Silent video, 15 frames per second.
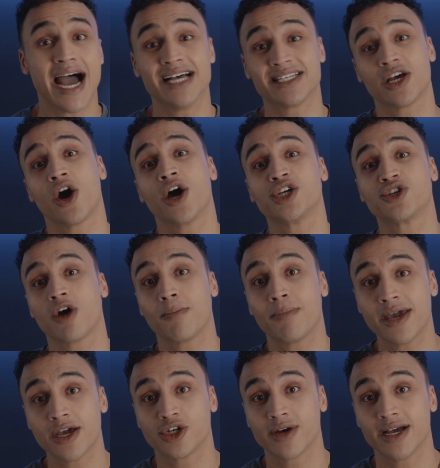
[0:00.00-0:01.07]
as it hides your
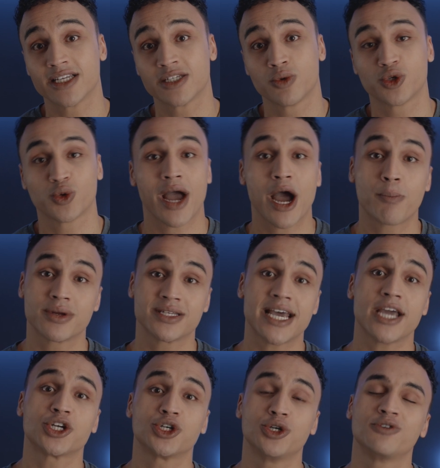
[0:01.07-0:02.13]
IP address, which will help
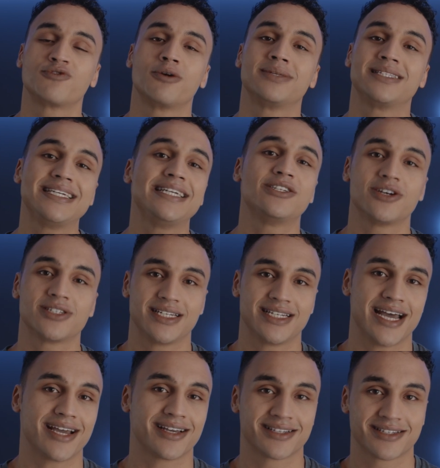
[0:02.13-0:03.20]
protect you from DDoS
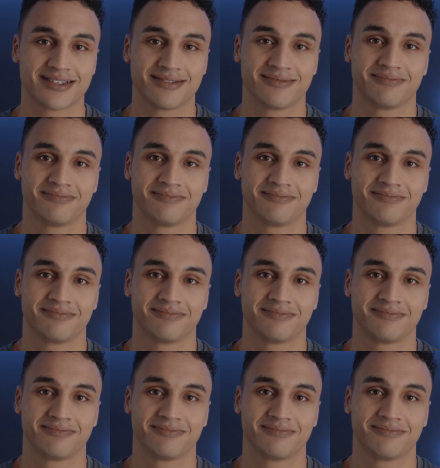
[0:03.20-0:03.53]
attacks.